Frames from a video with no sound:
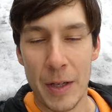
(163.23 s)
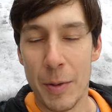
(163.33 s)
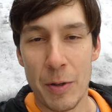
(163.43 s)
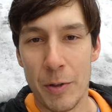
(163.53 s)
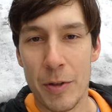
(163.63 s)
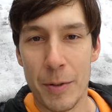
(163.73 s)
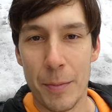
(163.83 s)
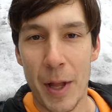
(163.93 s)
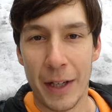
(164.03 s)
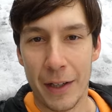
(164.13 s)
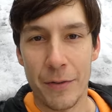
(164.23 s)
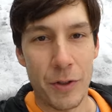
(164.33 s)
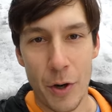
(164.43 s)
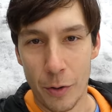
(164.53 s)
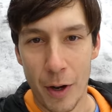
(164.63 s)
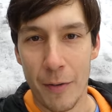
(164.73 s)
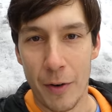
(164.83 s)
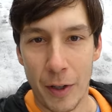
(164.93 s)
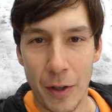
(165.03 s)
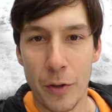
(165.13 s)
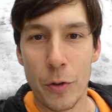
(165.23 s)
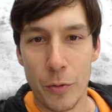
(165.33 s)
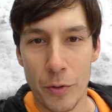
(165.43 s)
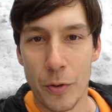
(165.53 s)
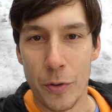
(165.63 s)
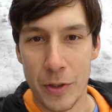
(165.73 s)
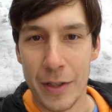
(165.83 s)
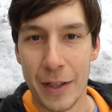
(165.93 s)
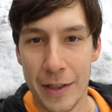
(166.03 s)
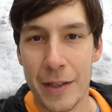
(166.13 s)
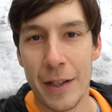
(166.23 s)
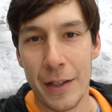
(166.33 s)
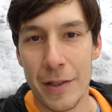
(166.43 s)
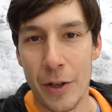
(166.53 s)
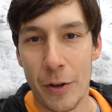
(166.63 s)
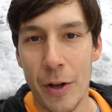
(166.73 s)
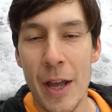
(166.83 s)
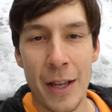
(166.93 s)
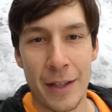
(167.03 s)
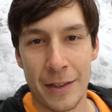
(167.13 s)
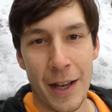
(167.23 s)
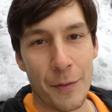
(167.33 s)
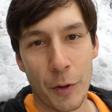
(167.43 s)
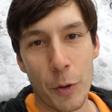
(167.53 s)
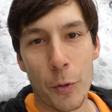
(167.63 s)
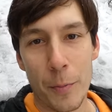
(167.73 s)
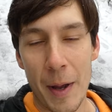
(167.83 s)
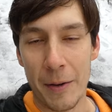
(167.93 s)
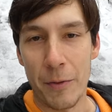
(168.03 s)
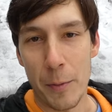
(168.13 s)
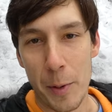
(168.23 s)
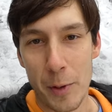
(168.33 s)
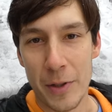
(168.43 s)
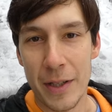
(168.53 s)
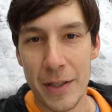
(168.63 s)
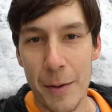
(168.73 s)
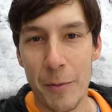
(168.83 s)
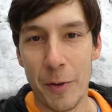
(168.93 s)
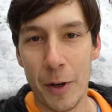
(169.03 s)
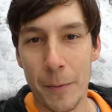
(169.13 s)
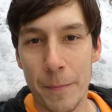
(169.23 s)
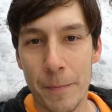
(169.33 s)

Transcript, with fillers: especially when there's a blanket of snow covering their usual sources like seed. So this is kind of a gold mine for birds this time of year.